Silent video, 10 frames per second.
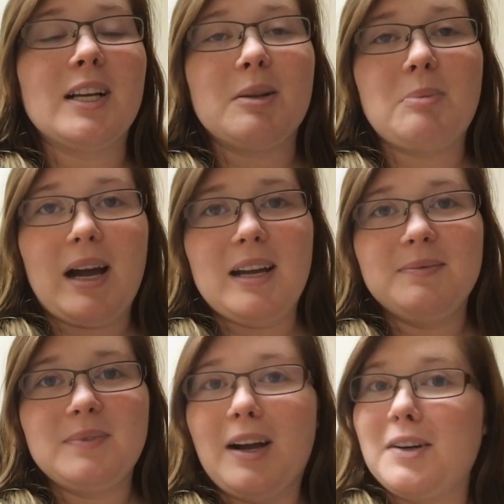
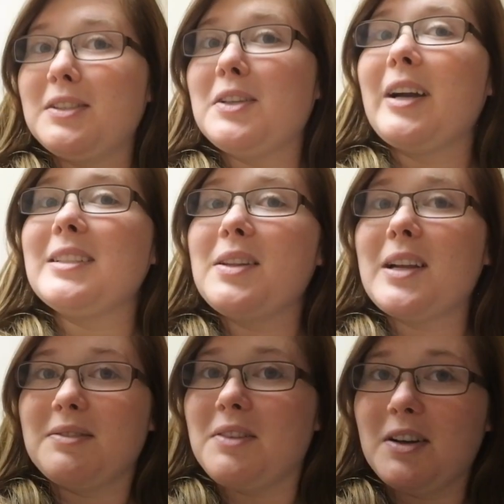goodbye. I'll see you guys in the
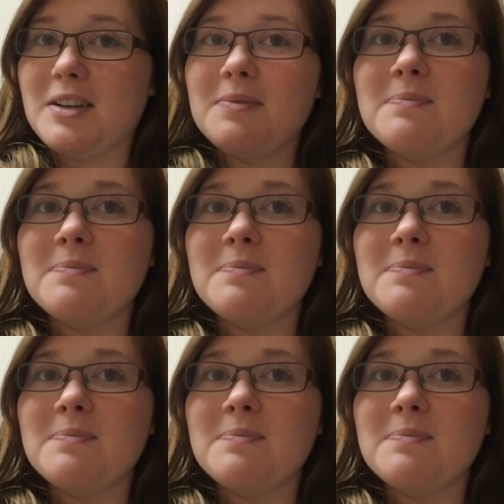next vlog.